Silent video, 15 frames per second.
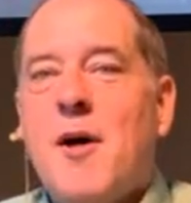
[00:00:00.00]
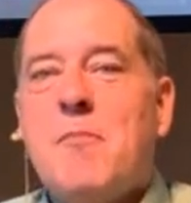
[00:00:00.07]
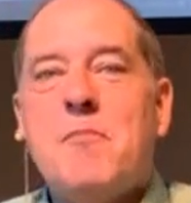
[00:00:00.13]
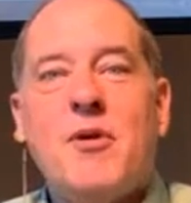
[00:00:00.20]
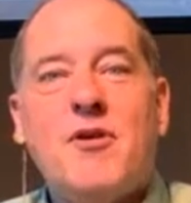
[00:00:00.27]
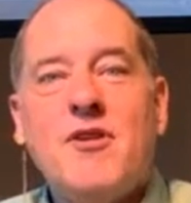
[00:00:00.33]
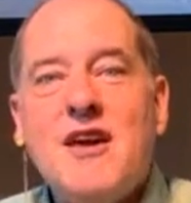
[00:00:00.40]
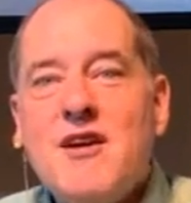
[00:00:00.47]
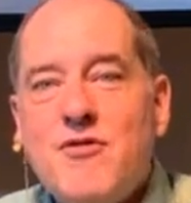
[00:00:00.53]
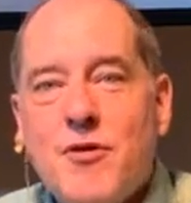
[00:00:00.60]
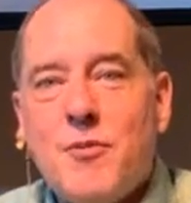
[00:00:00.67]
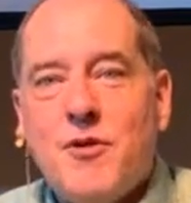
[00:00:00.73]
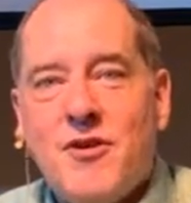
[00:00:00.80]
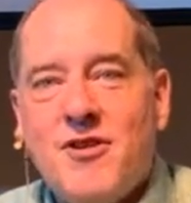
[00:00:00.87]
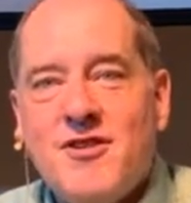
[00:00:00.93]

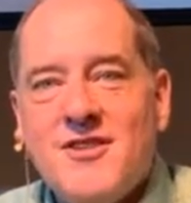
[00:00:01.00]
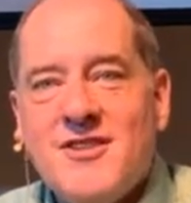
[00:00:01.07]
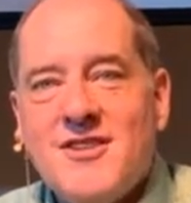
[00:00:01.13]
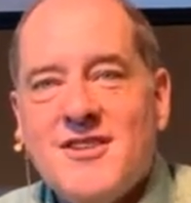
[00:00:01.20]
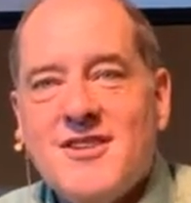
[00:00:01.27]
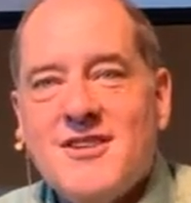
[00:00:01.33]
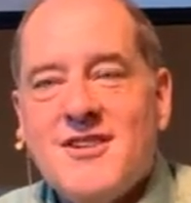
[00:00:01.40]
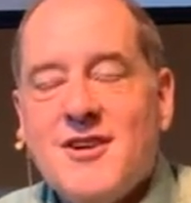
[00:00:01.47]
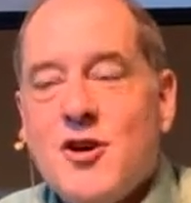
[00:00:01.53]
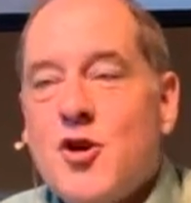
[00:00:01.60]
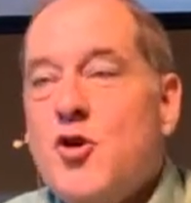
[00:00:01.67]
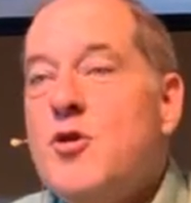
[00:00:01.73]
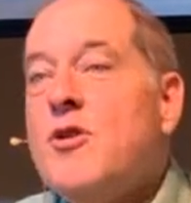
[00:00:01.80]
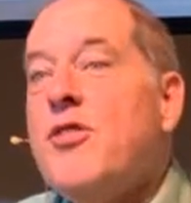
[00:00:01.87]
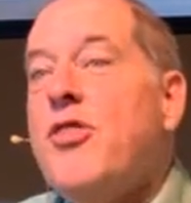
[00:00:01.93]
Unbelievable.
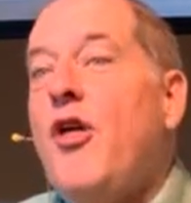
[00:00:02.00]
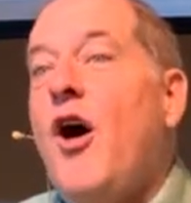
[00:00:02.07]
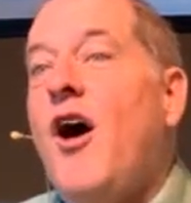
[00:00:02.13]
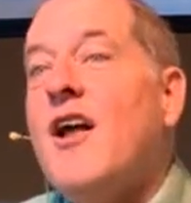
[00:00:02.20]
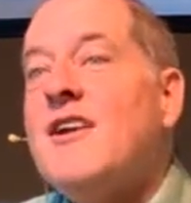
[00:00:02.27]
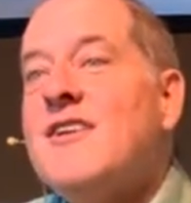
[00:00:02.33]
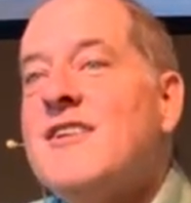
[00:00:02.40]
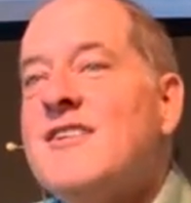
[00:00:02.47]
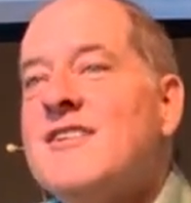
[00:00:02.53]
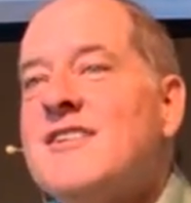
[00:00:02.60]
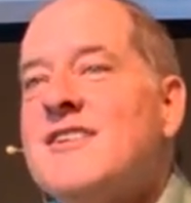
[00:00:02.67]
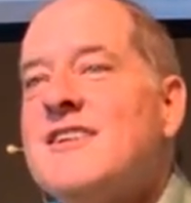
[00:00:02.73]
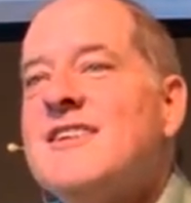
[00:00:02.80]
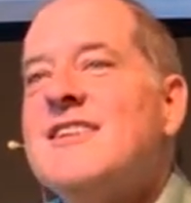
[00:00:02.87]
Who'd have thought?